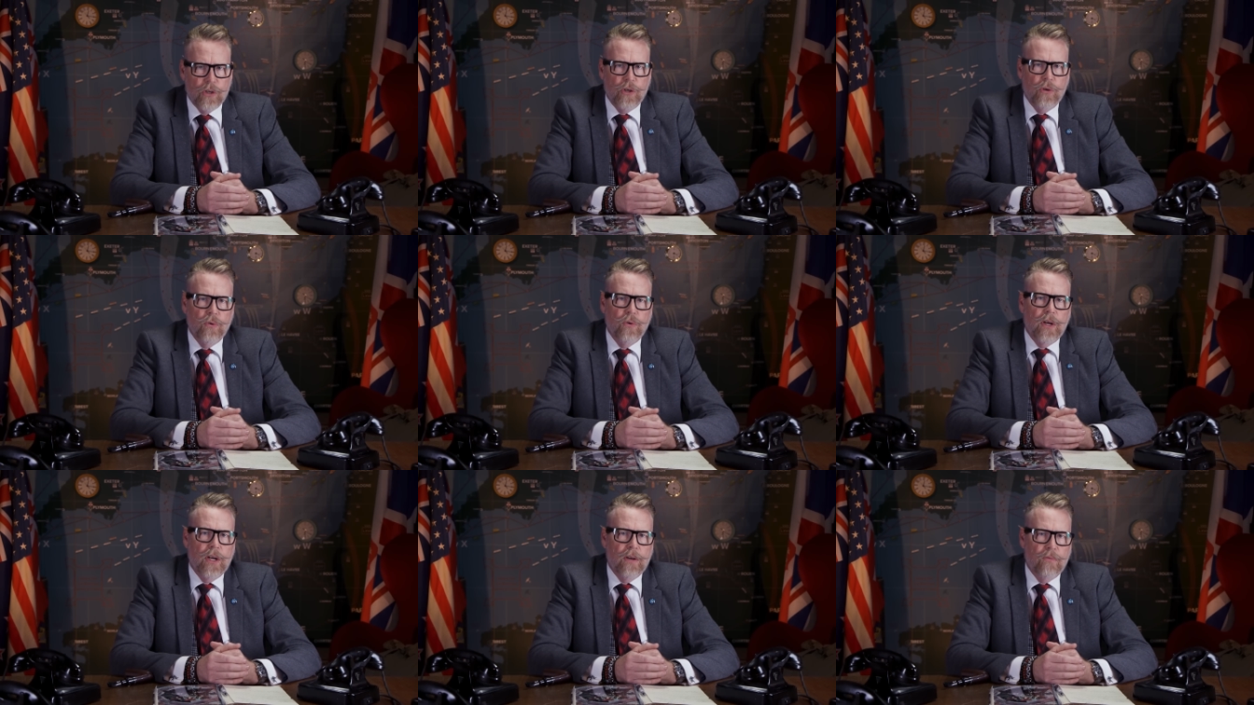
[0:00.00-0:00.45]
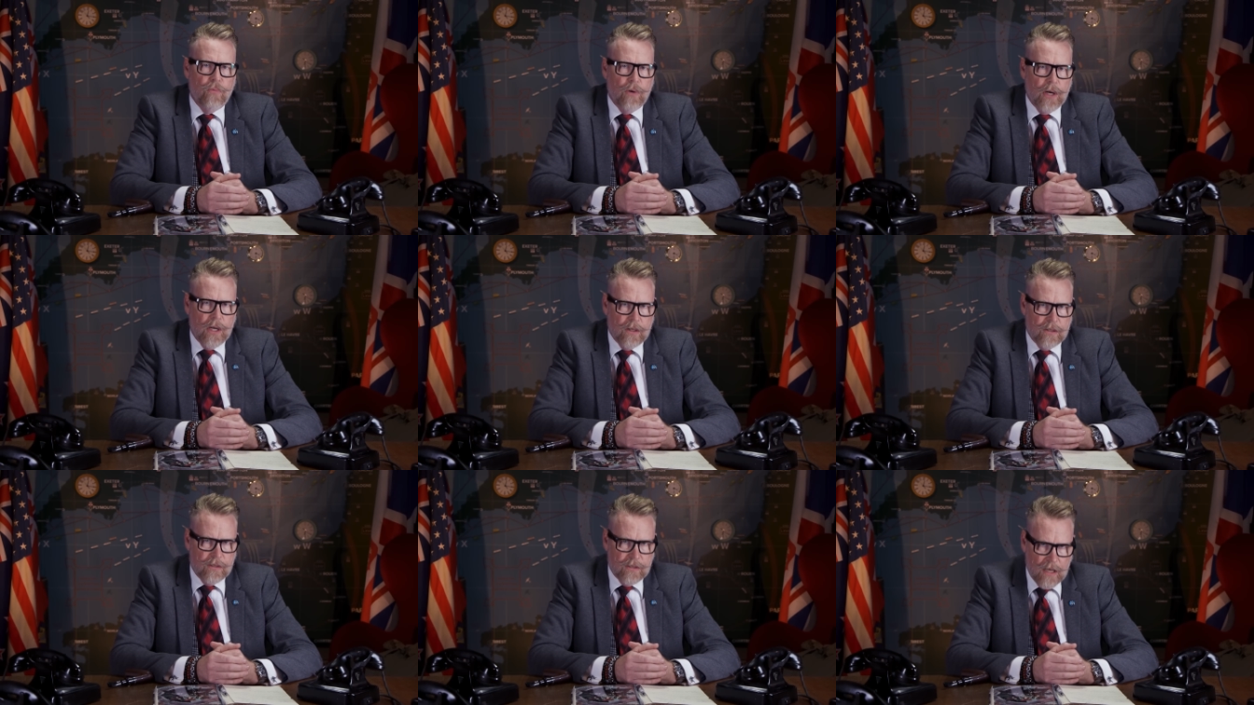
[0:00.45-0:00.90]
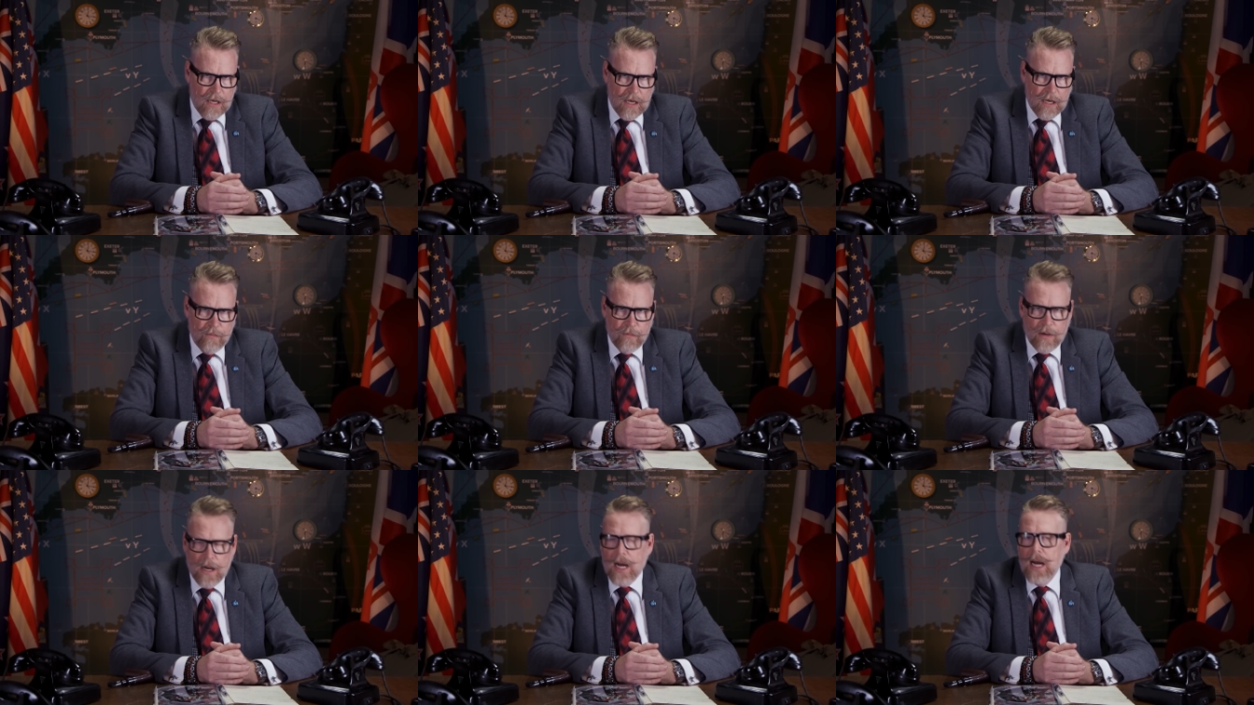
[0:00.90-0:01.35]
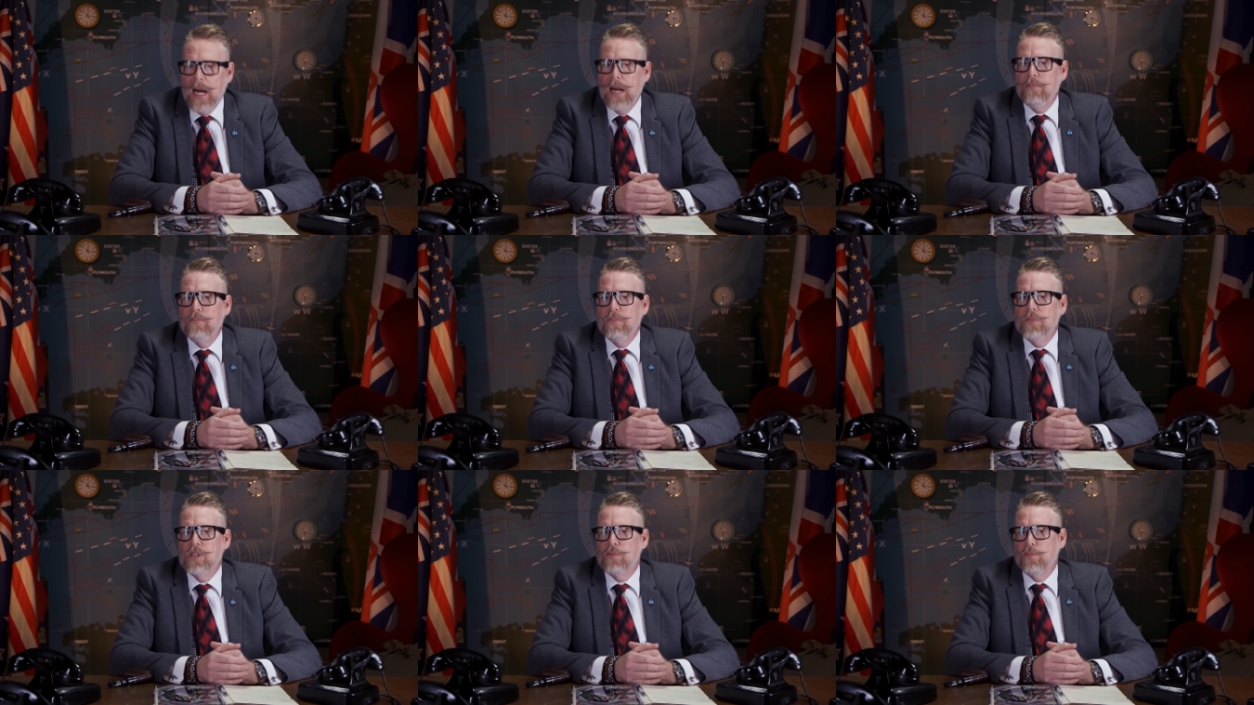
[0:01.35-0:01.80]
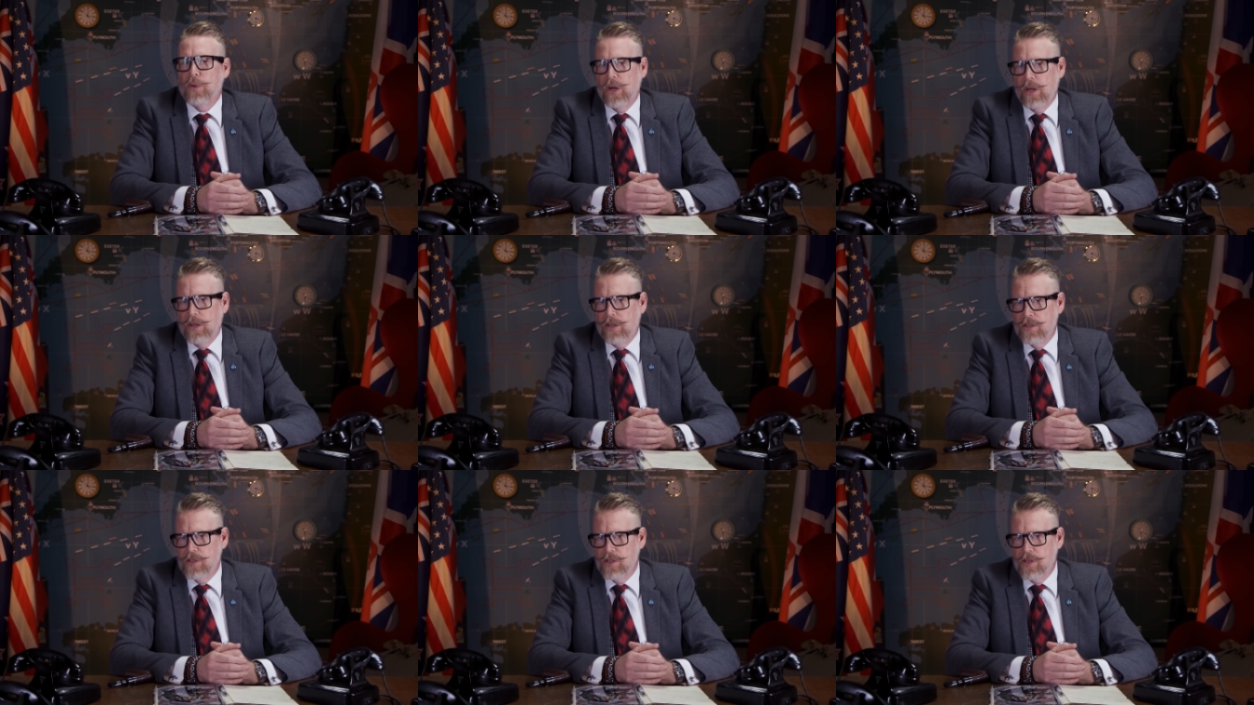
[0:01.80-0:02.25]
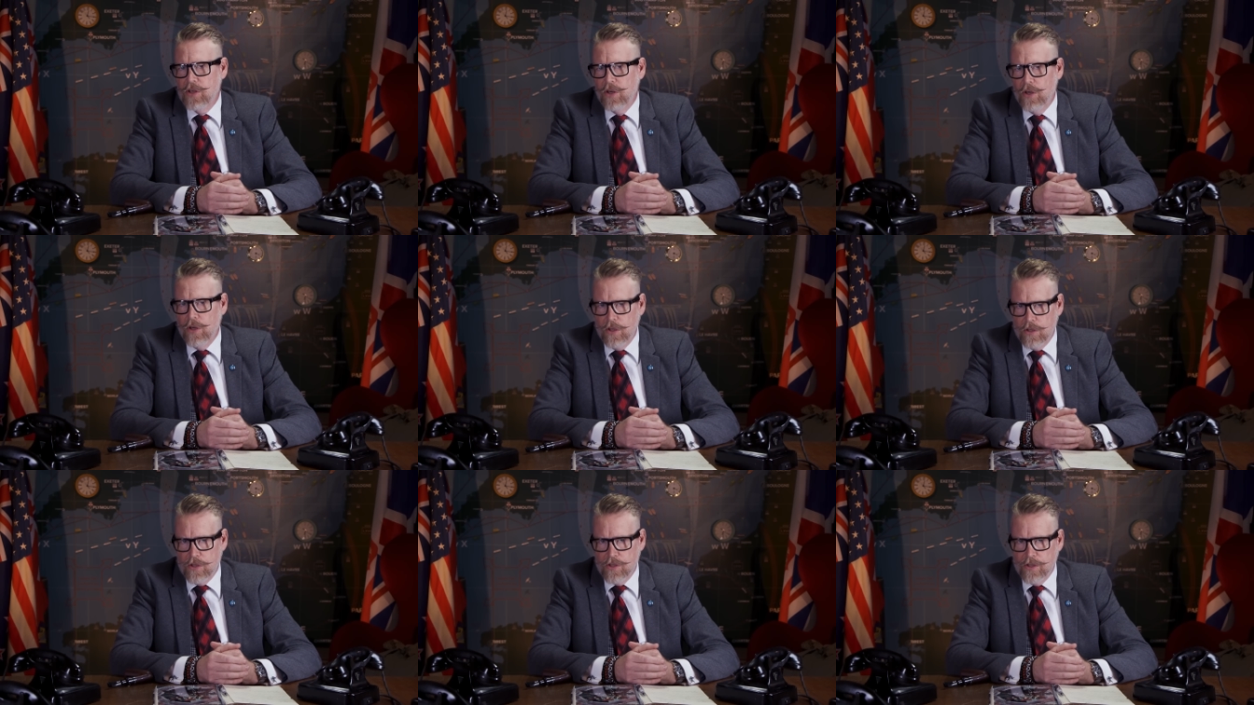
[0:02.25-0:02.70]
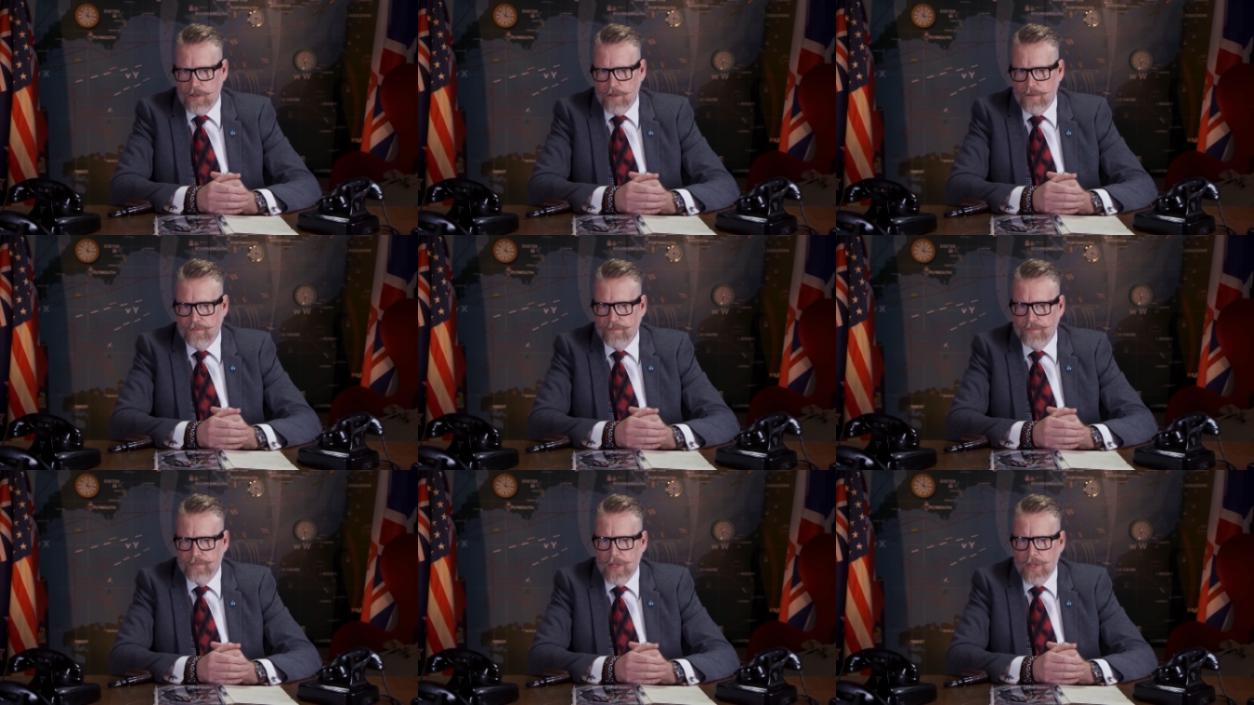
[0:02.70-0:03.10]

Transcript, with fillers: Two in real time. I'm Spartacus Olsson.